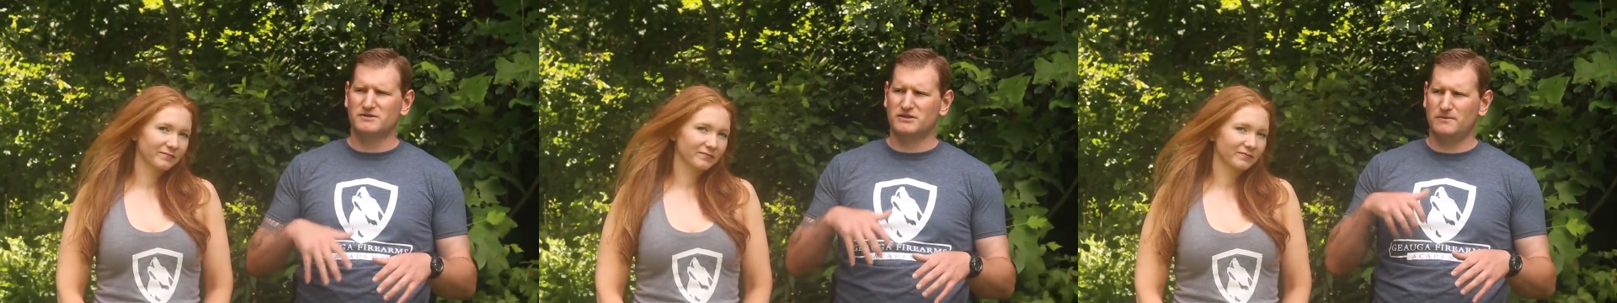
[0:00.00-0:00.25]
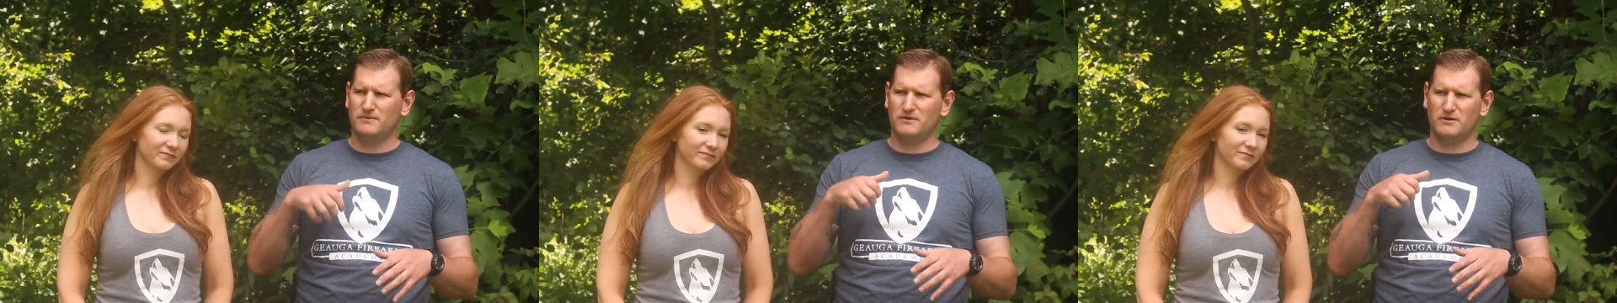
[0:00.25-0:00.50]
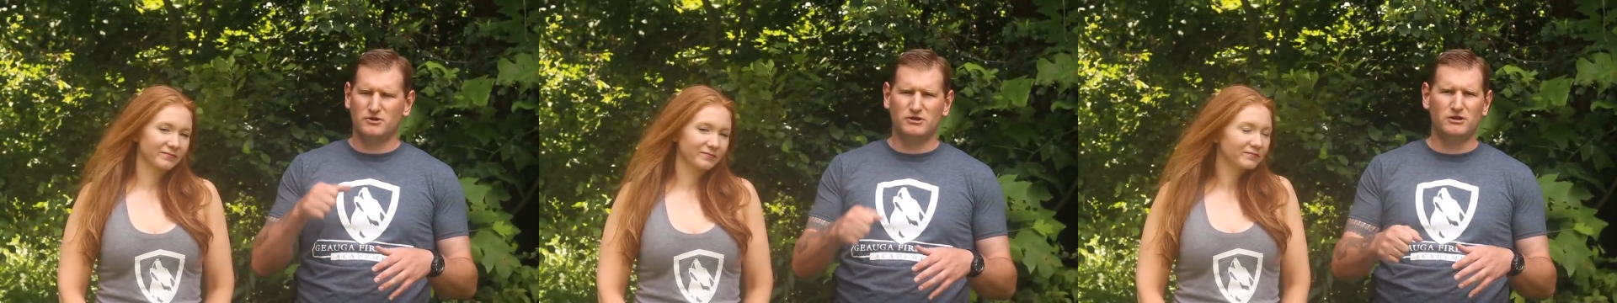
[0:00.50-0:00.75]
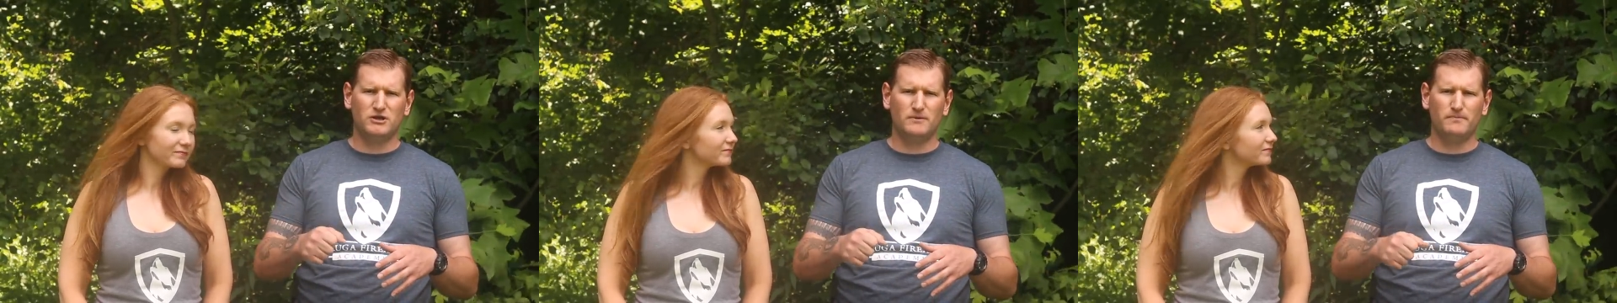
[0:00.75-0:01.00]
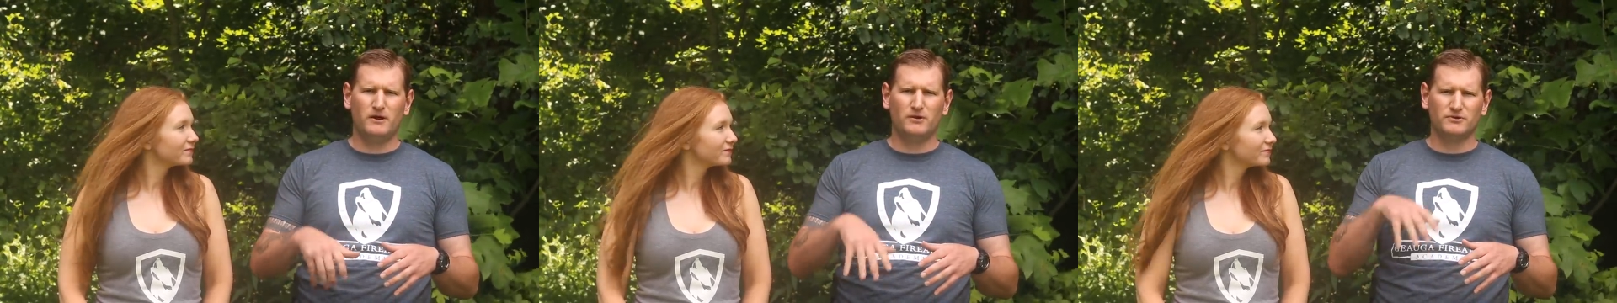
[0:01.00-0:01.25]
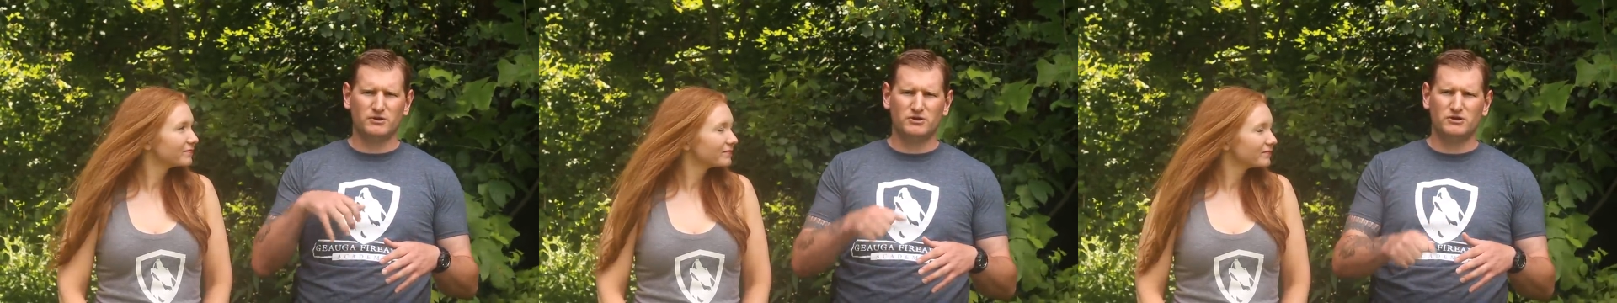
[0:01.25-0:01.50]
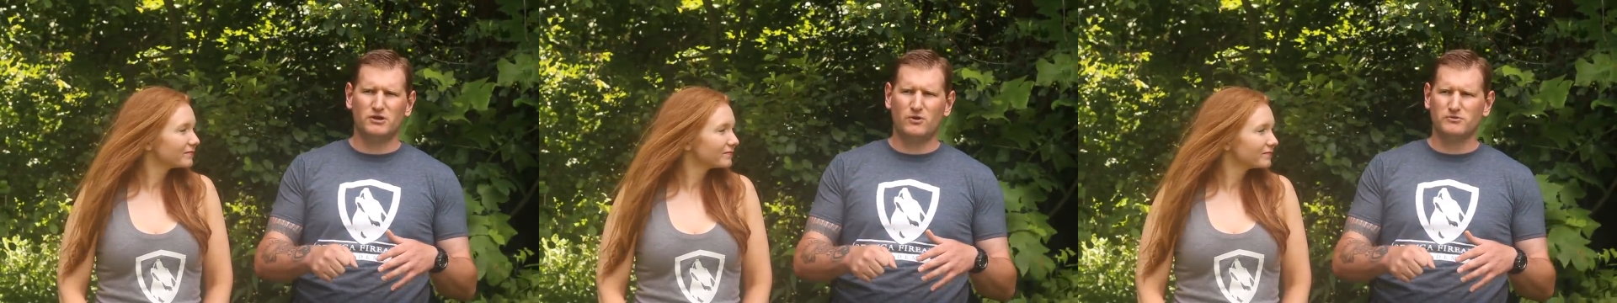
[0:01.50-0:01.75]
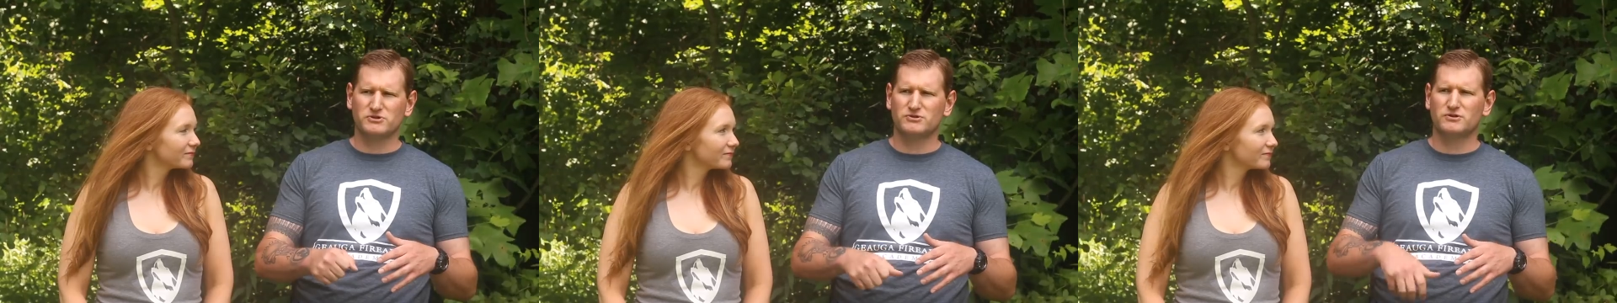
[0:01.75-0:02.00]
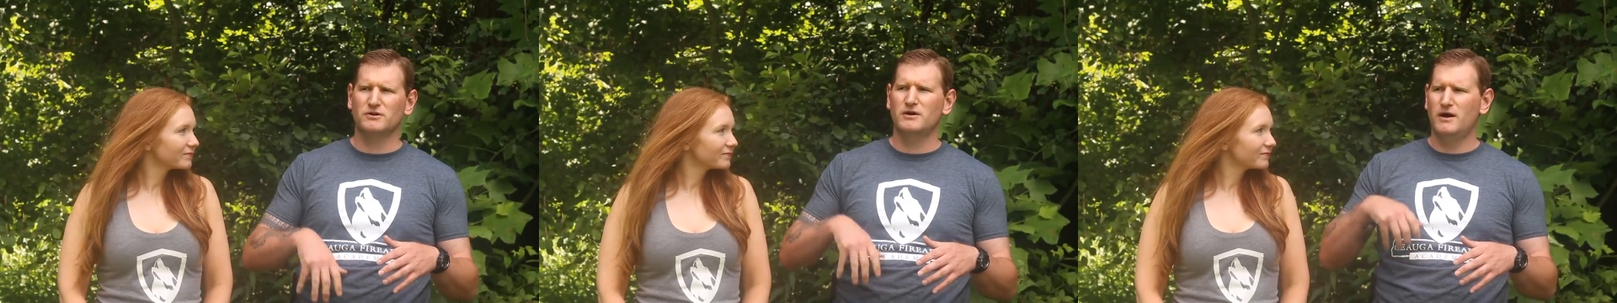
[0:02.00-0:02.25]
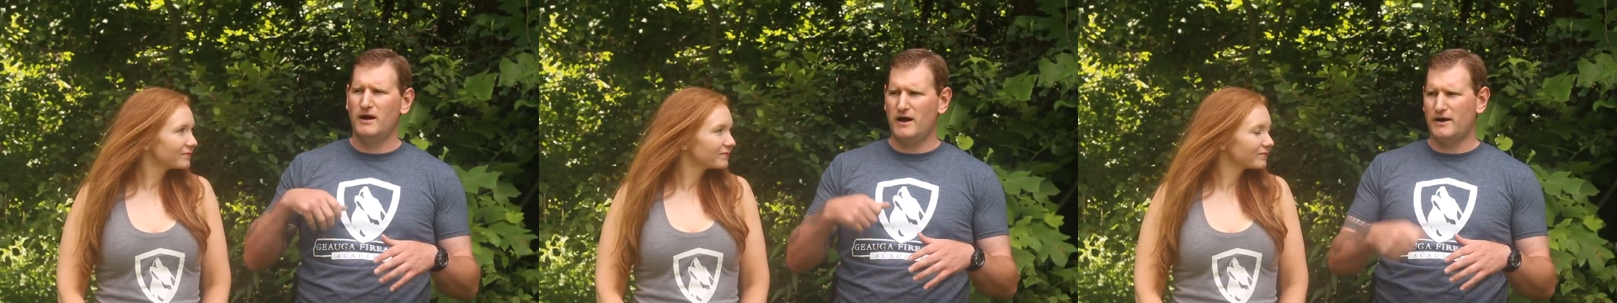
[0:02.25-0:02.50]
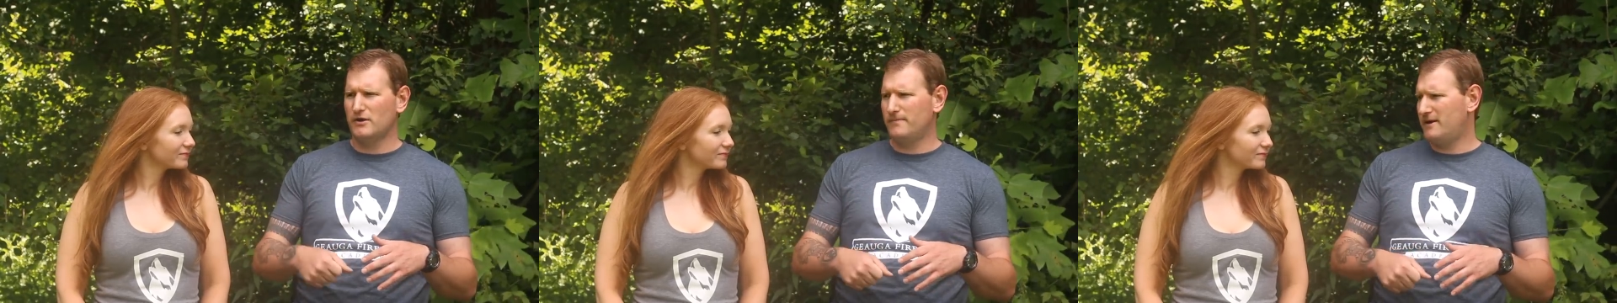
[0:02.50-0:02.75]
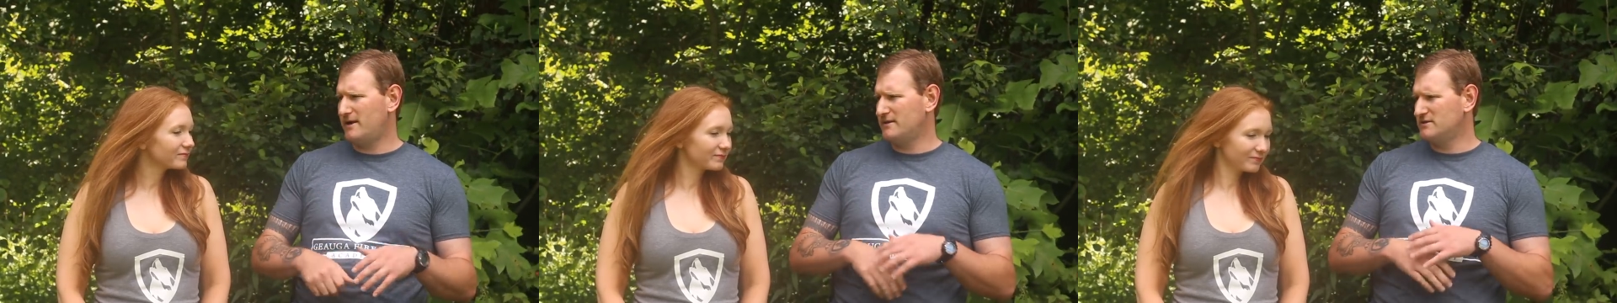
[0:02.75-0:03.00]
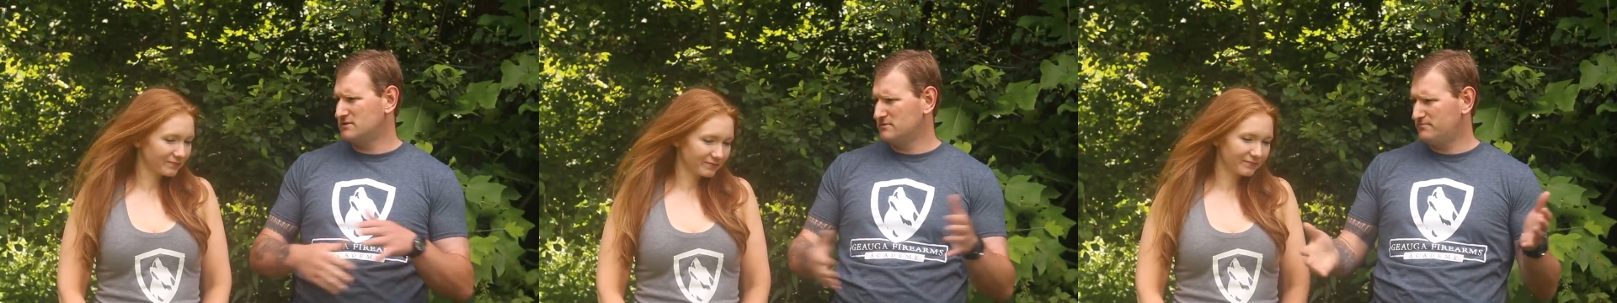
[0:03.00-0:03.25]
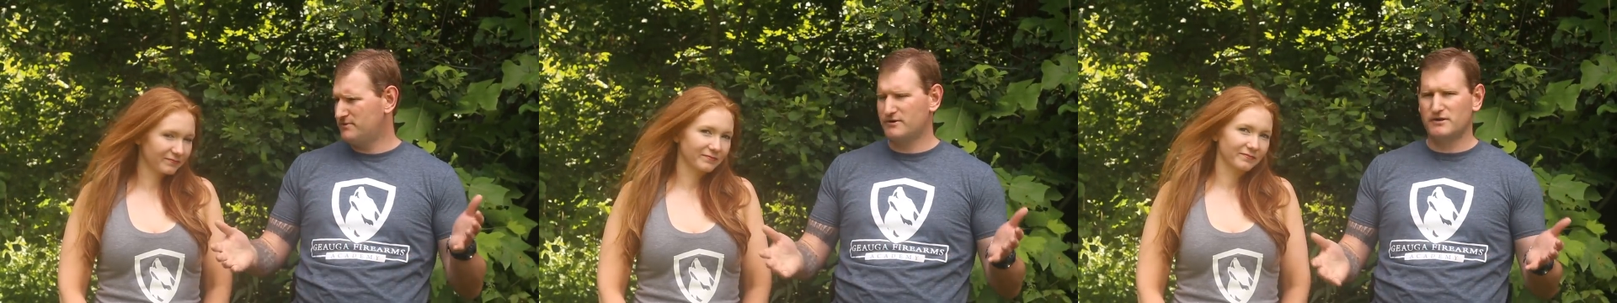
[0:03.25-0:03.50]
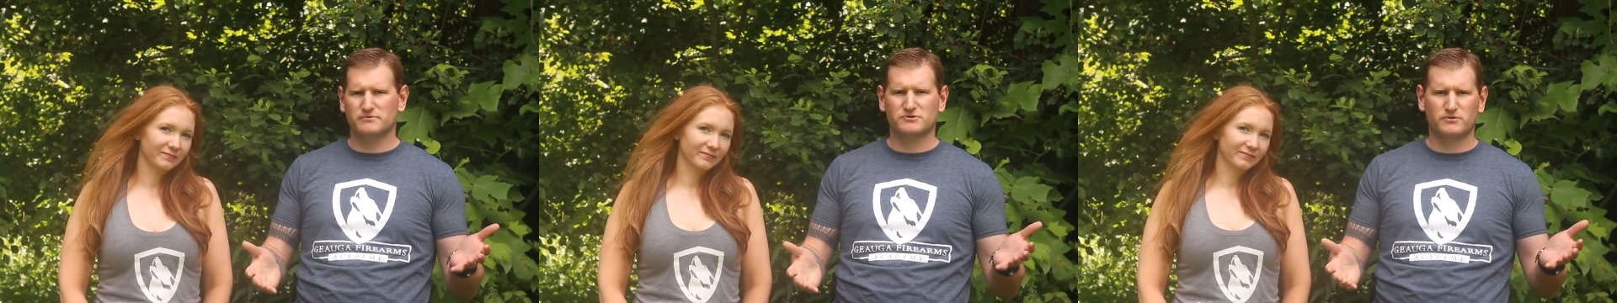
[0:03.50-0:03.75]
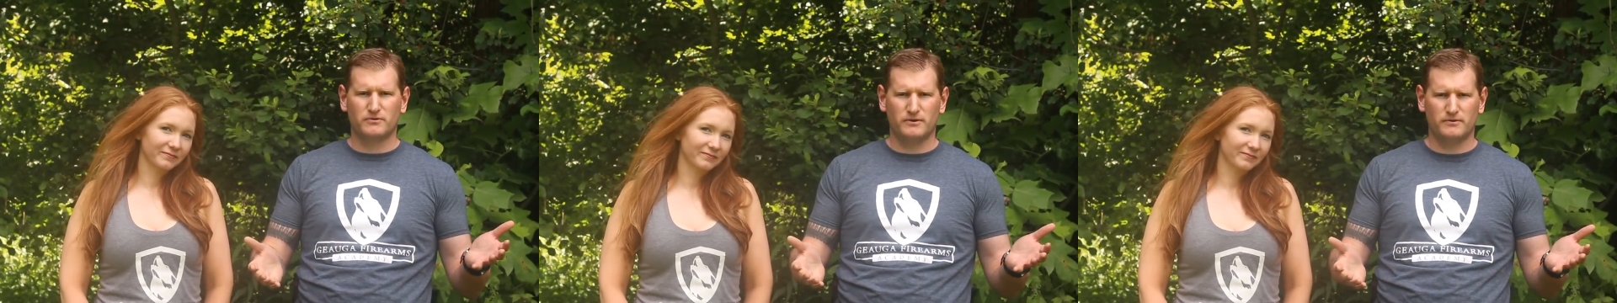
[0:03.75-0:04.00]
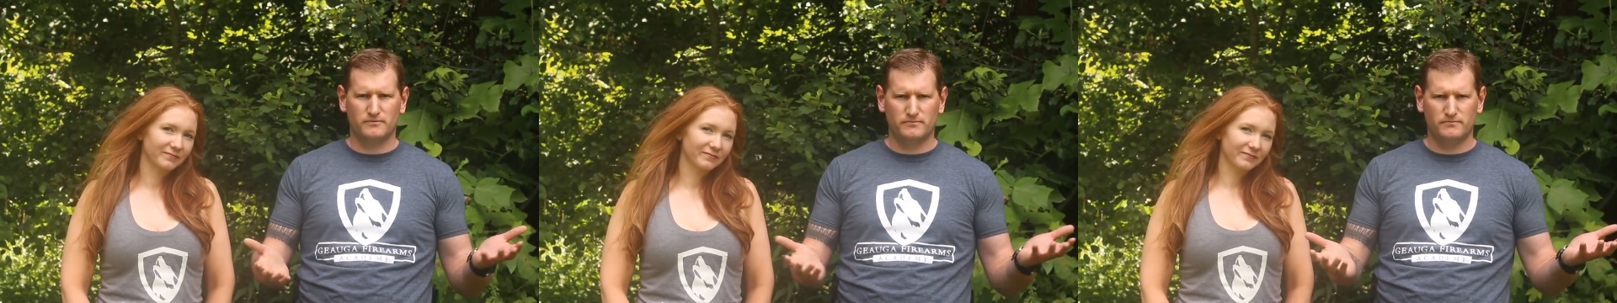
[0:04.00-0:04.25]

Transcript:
Speaker 1: it's going to be in a good gun belt and a good holster on our bodies. Period. End of story.